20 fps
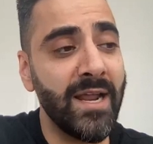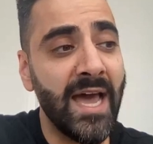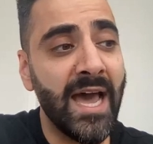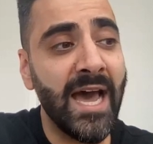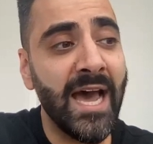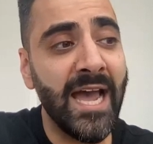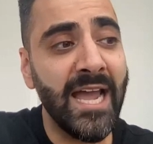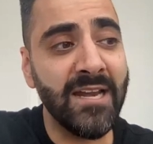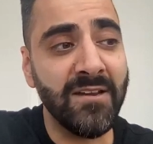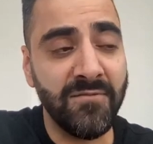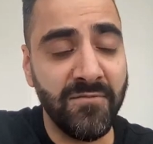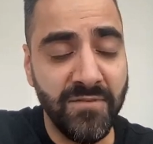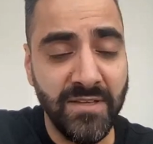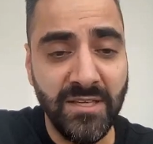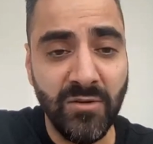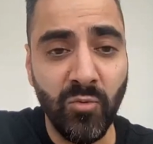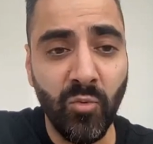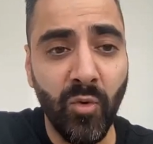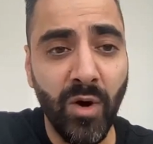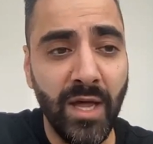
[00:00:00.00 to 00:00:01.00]
to Hide
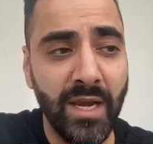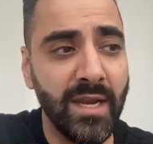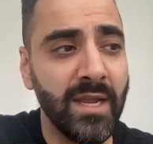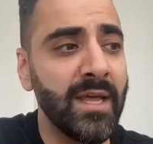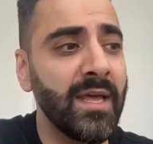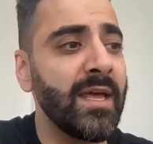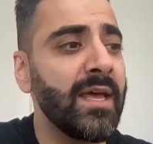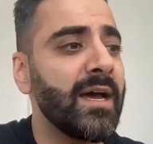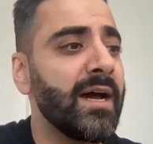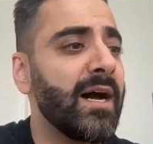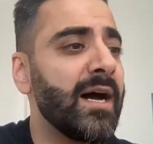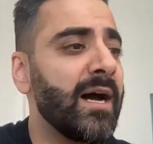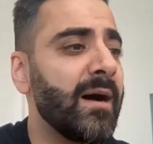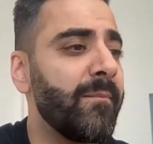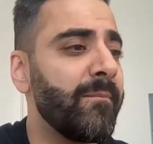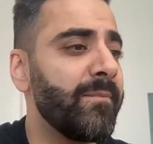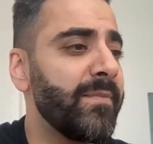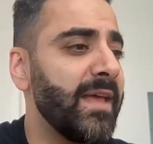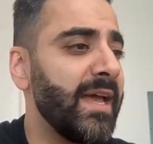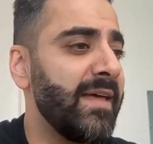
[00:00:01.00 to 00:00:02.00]
V1,
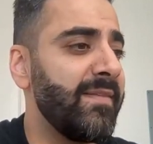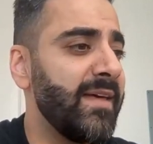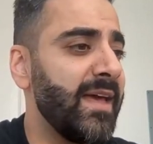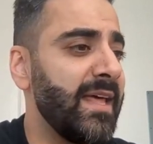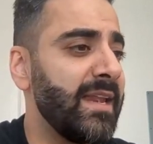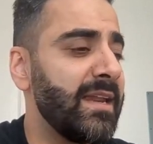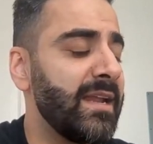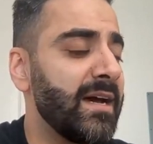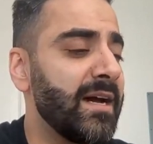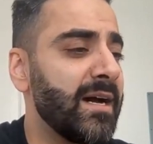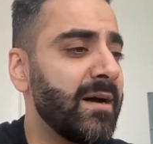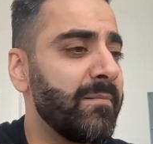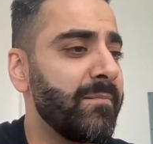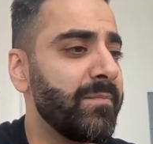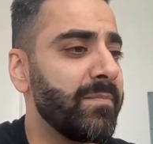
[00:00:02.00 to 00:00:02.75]
and then